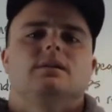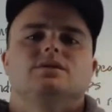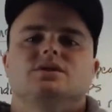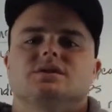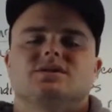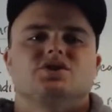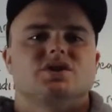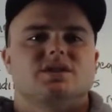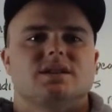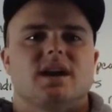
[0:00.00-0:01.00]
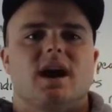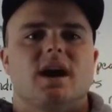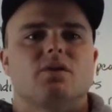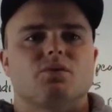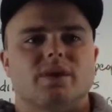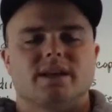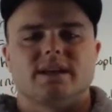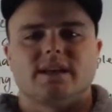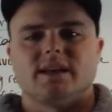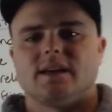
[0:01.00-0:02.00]
Just not
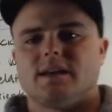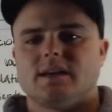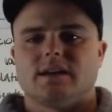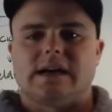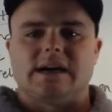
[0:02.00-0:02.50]
really